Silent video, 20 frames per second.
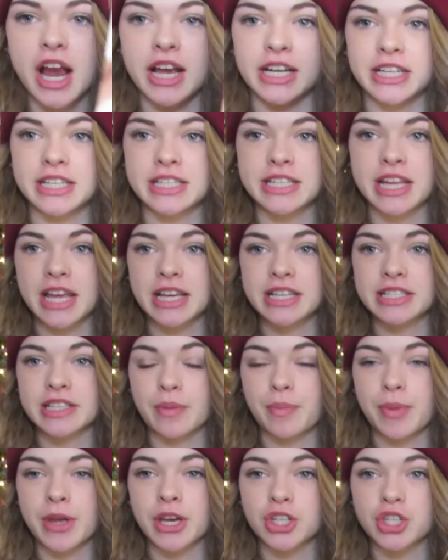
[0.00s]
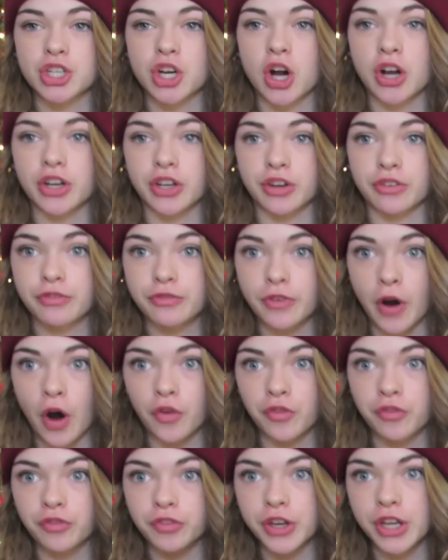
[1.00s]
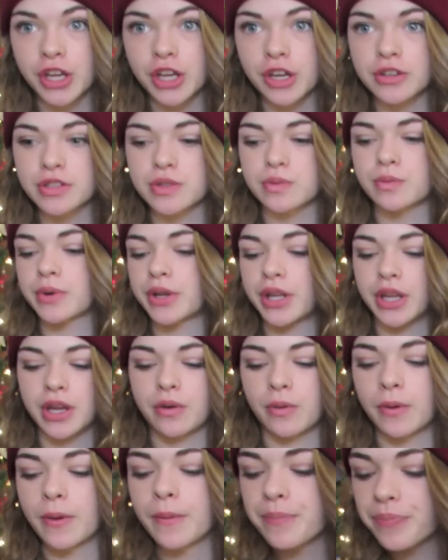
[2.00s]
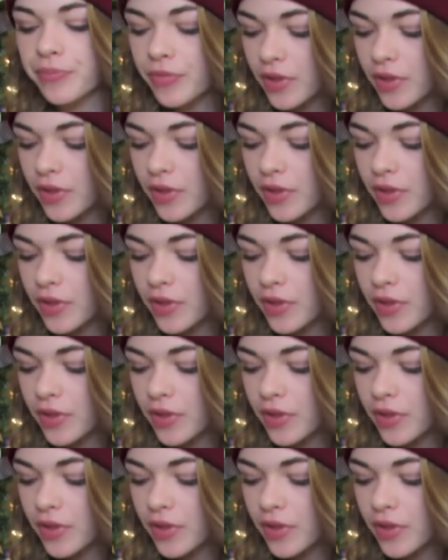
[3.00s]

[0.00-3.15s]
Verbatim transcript: and it takes a picture on your phone for you. It's really cool.